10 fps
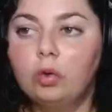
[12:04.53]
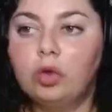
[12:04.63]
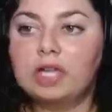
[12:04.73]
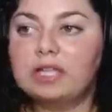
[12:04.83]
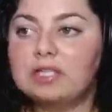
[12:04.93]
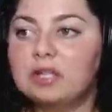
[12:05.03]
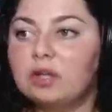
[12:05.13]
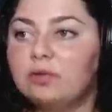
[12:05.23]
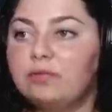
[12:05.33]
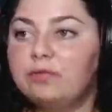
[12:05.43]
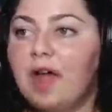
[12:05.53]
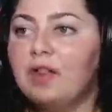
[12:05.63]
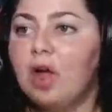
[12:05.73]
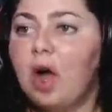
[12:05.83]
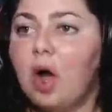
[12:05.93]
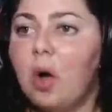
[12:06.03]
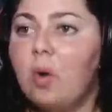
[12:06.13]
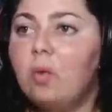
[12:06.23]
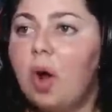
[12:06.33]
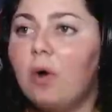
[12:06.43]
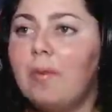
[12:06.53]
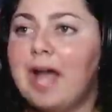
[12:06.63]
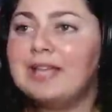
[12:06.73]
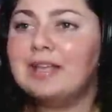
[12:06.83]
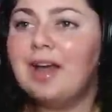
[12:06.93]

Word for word: Look at this little fellow. Oh my